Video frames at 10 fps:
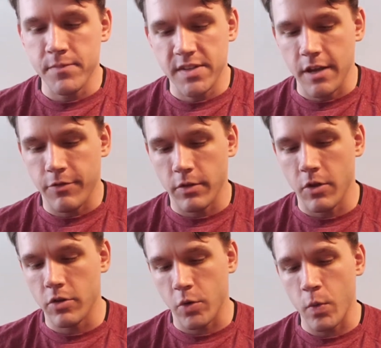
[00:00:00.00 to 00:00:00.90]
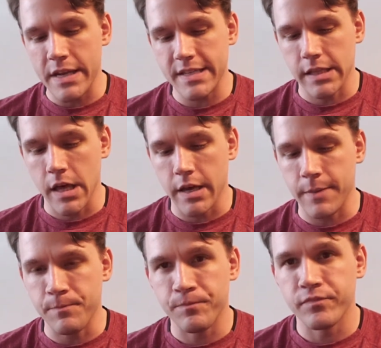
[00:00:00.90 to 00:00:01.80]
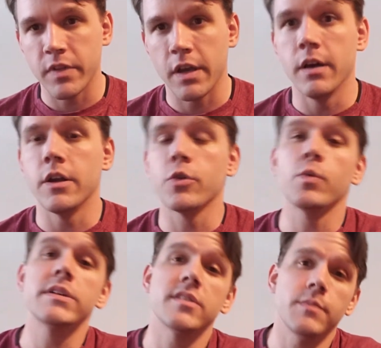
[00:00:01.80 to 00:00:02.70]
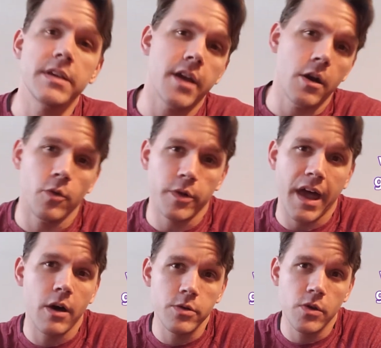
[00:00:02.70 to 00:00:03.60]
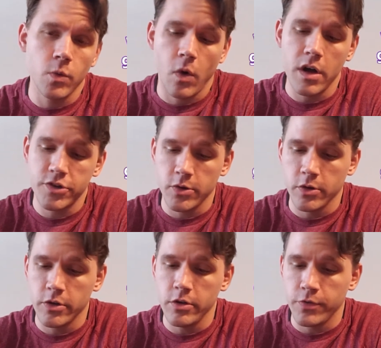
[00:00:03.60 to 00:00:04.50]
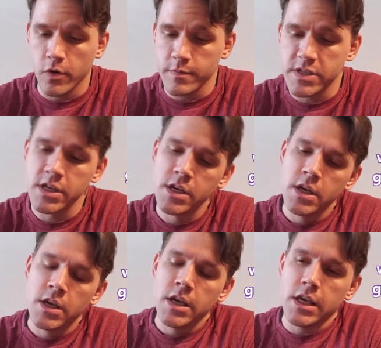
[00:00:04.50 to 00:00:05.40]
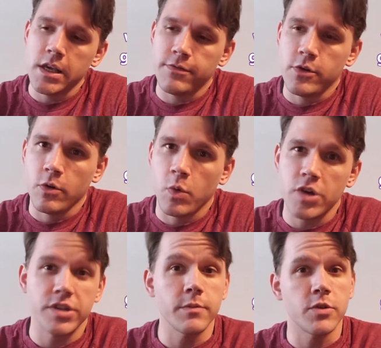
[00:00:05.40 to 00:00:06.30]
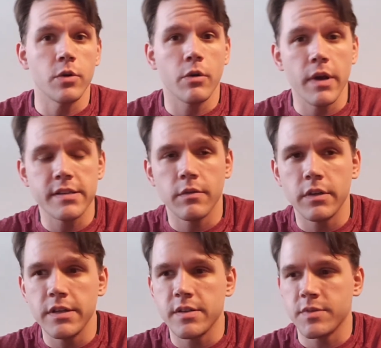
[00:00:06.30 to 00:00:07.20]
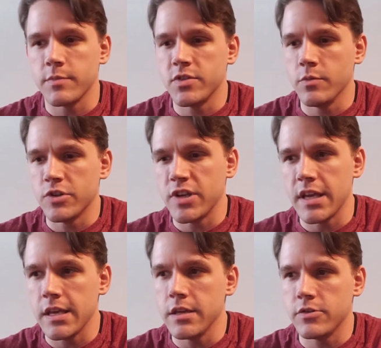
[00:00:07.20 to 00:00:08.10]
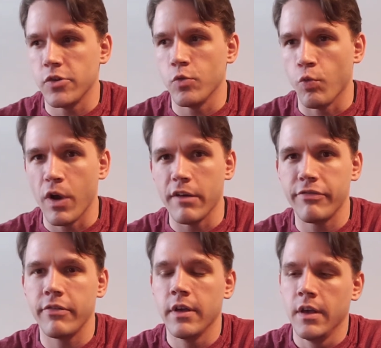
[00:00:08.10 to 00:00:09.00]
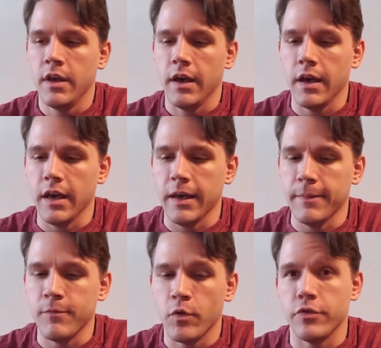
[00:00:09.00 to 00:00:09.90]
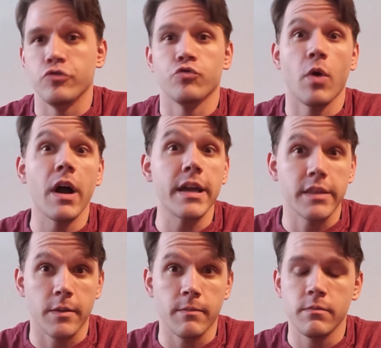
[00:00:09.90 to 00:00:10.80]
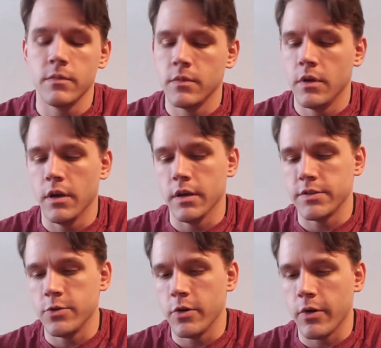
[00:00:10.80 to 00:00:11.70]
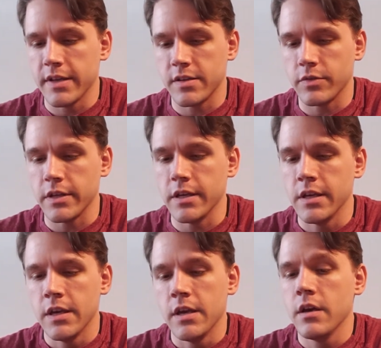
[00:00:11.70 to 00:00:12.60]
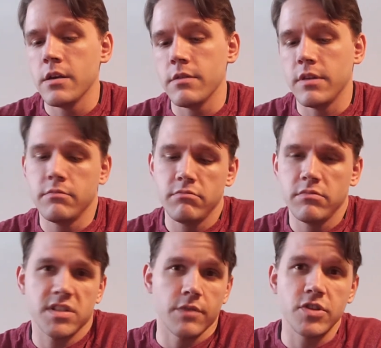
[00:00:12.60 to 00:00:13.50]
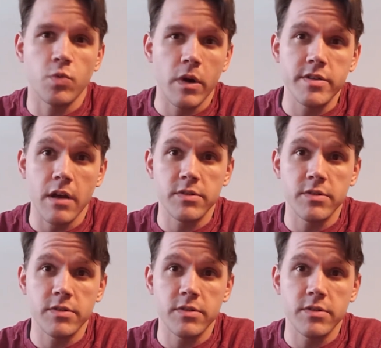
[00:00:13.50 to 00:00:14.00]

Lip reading: stuff along the waistline. Another reason to be careful with how you wash your uniforms, if you're washing them too aggressively, sometimes too much heat, too rough, or if you're drying them too aggressively, then stuff just wears out